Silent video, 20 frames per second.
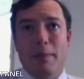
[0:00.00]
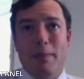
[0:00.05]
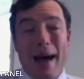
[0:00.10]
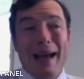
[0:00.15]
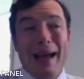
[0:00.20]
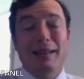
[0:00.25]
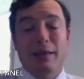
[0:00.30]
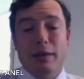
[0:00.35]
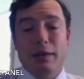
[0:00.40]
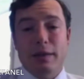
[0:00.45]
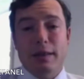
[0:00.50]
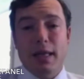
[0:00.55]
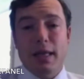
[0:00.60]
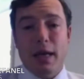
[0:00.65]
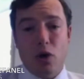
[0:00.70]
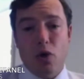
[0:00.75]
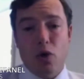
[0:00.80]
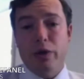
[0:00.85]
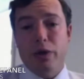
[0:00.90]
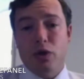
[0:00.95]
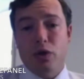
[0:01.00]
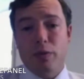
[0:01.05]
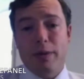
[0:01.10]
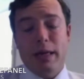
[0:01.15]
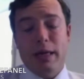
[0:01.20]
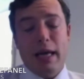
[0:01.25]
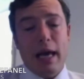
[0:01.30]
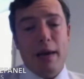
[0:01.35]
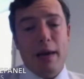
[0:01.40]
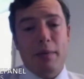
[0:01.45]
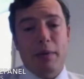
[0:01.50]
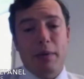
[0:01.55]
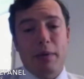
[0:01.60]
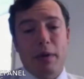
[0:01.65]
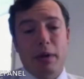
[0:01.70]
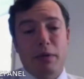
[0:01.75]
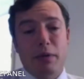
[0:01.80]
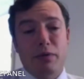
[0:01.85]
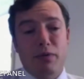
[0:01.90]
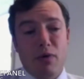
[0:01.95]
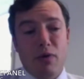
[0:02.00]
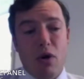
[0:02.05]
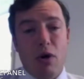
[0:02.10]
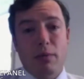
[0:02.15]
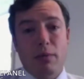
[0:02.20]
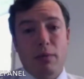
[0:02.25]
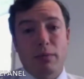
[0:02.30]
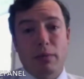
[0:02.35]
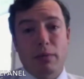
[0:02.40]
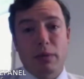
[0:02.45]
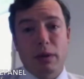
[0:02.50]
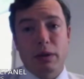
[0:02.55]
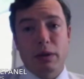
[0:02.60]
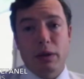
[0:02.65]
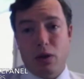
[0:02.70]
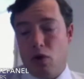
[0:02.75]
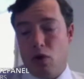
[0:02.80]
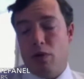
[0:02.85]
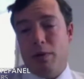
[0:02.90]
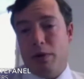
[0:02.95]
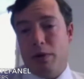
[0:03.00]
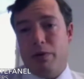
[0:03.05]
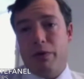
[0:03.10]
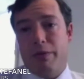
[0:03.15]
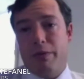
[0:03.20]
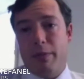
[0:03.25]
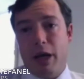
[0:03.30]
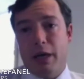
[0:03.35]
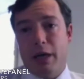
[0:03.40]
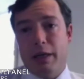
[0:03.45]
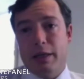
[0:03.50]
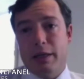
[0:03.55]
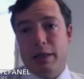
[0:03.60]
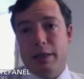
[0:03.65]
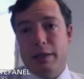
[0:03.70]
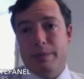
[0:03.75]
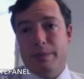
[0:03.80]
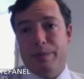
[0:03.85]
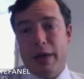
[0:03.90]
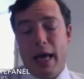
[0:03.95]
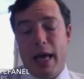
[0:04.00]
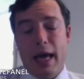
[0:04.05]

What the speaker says: patterns are going to be coming from the global growth markets.